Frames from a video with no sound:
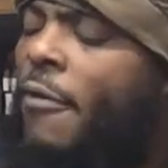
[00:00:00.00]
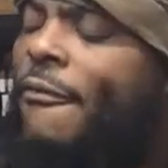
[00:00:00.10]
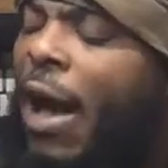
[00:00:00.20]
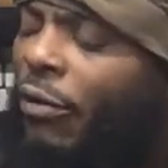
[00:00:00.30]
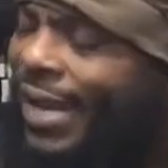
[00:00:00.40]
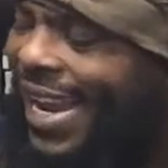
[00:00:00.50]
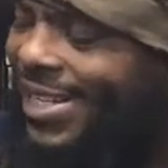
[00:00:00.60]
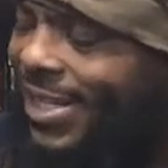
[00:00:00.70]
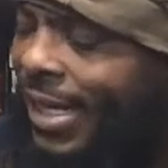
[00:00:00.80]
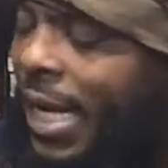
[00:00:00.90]

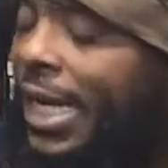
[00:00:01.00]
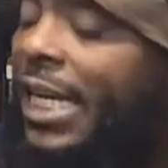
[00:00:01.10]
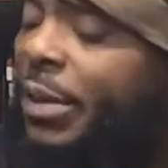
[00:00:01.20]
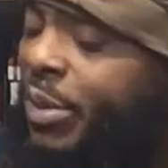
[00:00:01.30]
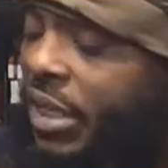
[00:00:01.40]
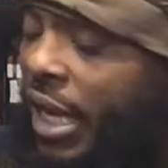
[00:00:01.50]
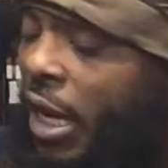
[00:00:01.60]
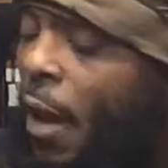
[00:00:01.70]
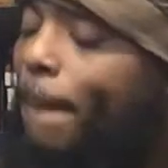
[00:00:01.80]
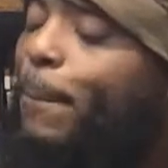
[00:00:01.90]
foundation, lipstick,
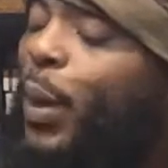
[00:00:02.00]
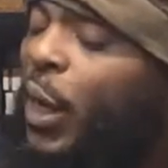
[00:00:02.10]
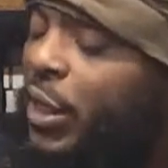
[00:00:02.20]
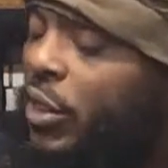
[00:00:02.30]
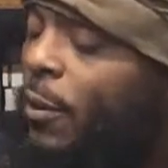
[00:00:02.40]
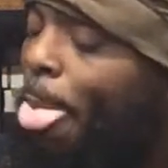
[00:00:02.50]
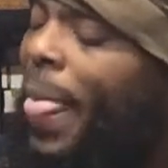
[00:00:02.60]
blush,